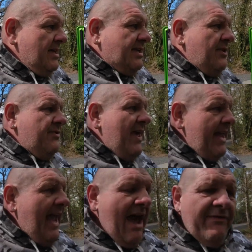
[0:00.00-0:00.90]
So there
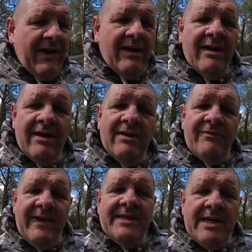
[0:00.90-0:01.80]
you have it,
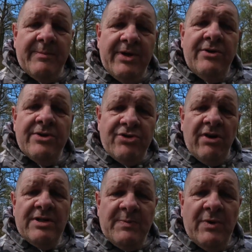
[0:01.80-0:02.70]
V W
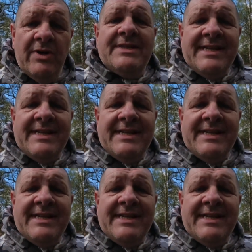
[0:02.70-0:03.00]
Transporter